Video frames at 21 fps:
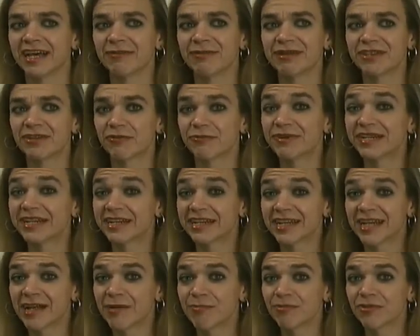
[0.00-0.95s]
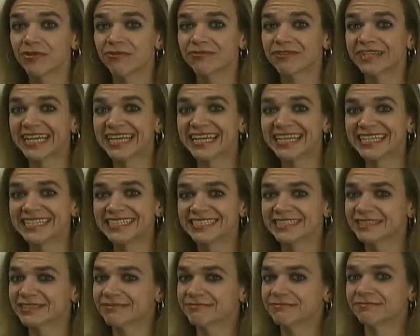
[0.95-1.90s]
I mean, there have been a couple of
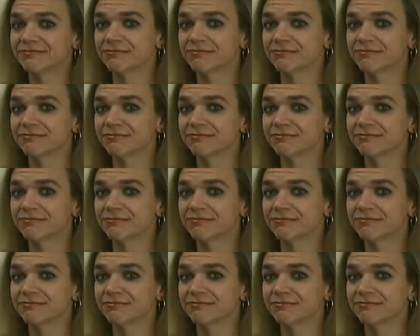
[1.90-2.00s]
days,